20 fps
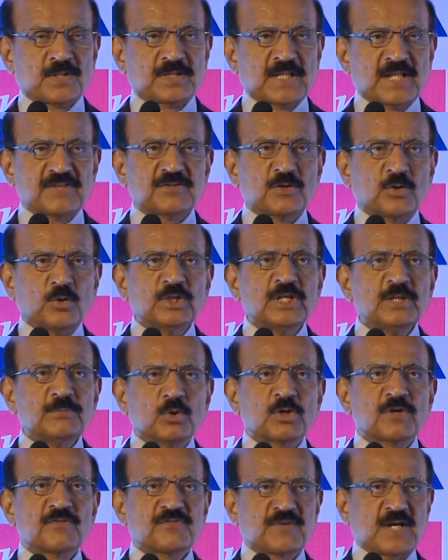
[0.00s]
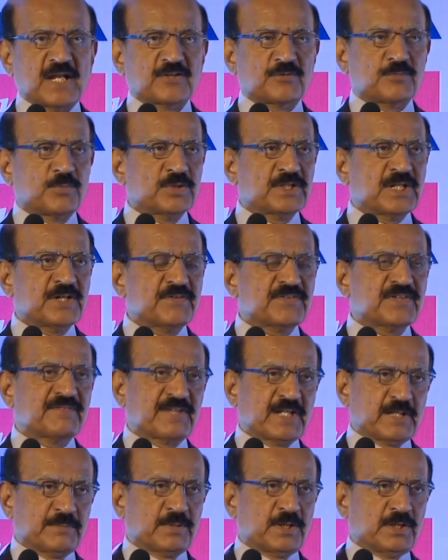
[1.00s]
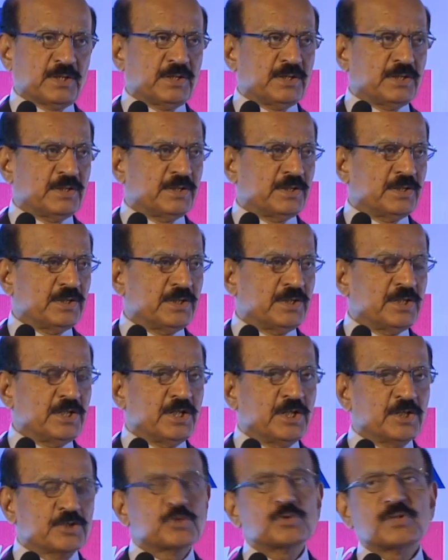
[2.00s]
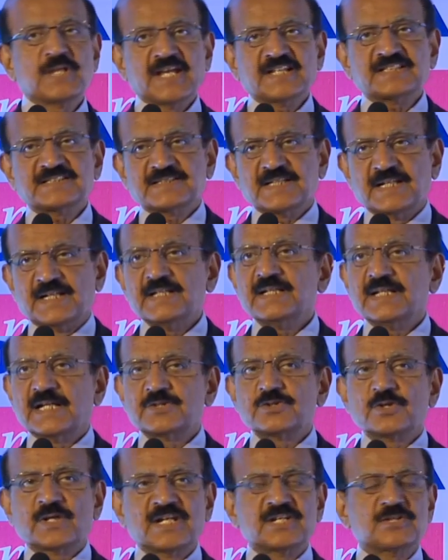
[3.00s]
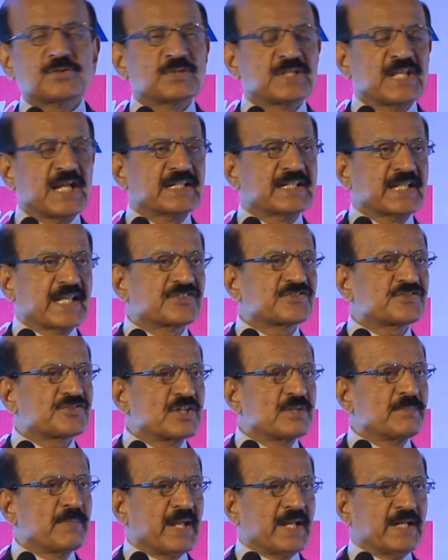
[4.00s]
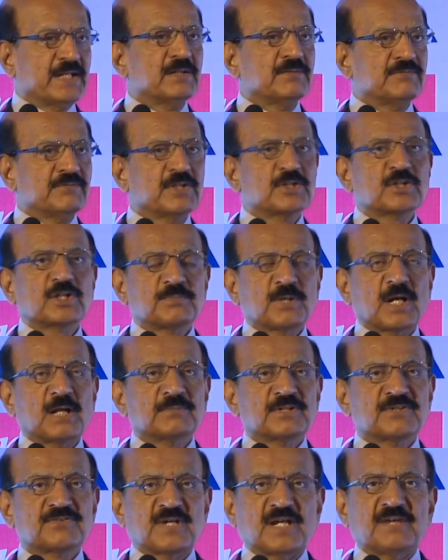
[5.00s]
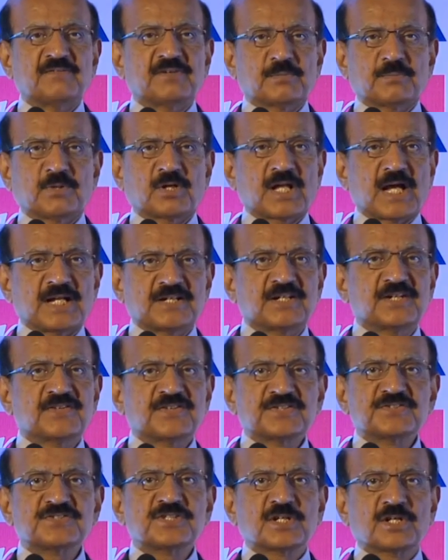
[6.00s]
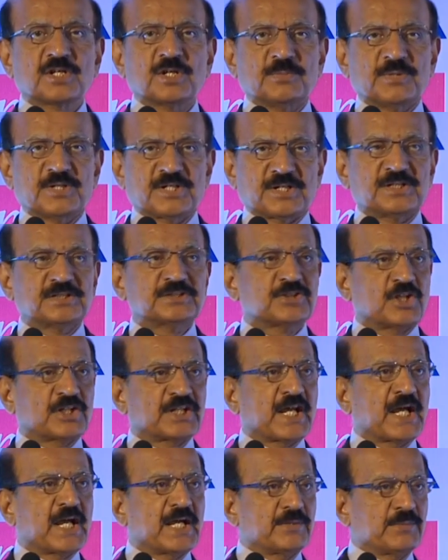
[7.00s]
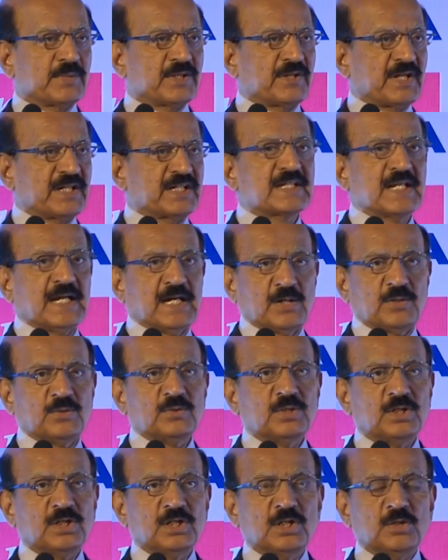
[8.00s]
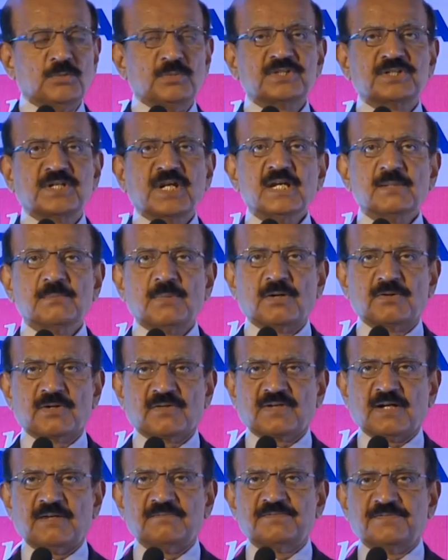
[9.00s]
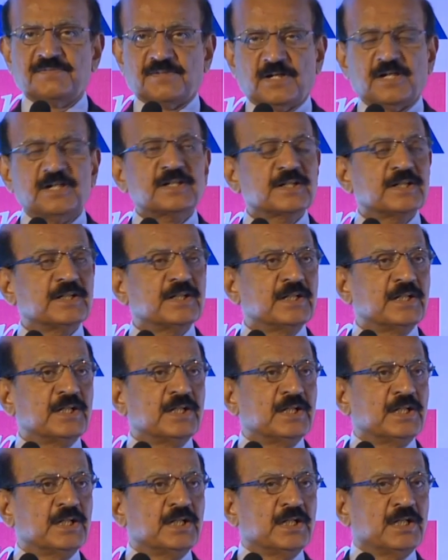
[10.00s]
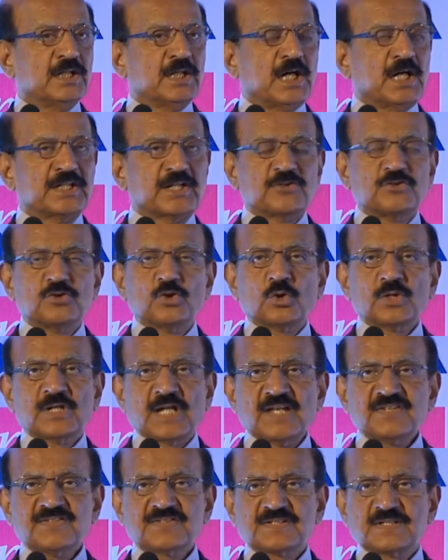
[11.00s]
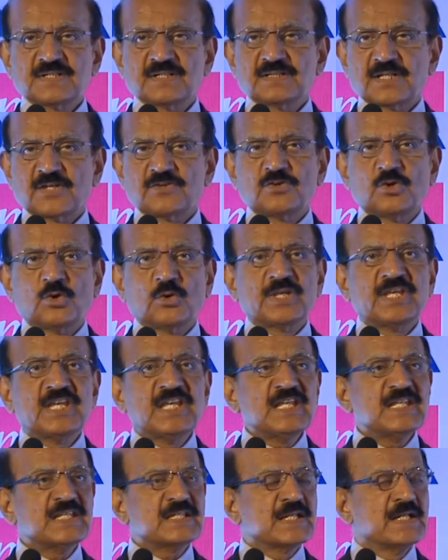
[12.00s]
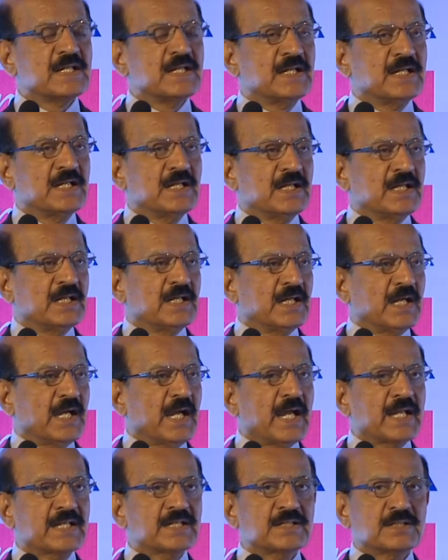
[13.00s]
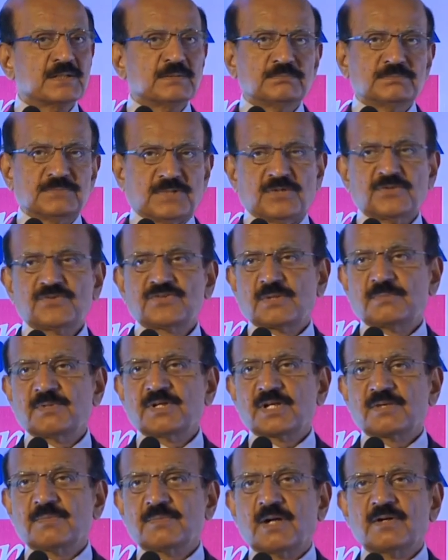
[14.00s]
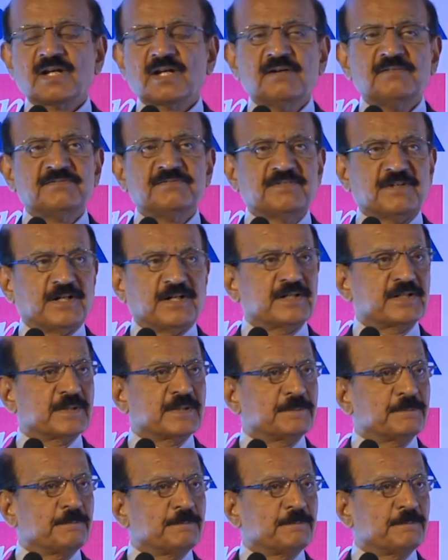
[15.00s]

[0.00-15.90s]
That's the only mode of transport that is available. To the extent that you get to the other extreme end, where you can probably drive at about 160 kilometers on a highway right now with great amount of comfort. There's no dust, there's no heat, and there is tremendous amount of comfort.